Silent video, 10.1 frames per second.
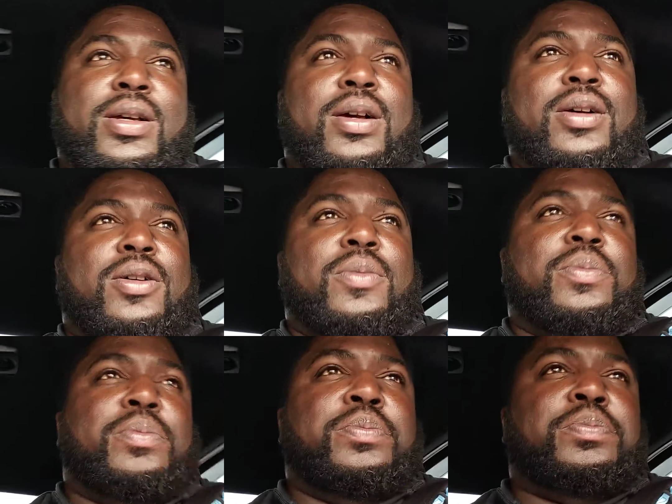And
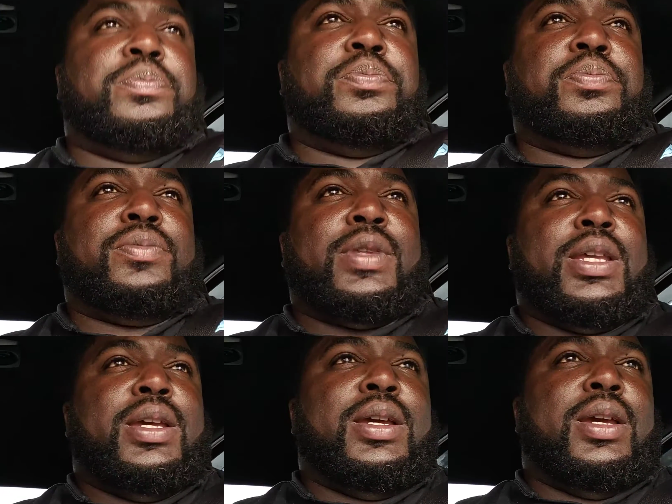
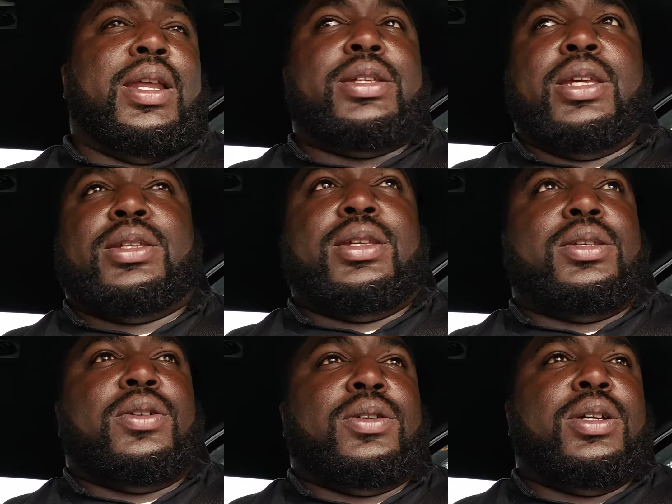
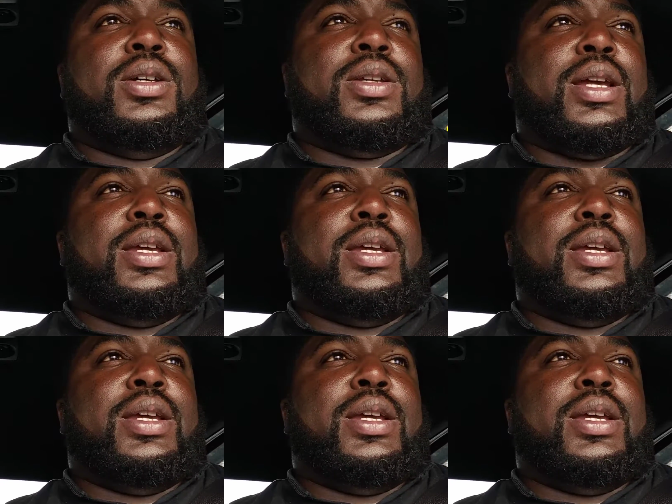it's all good.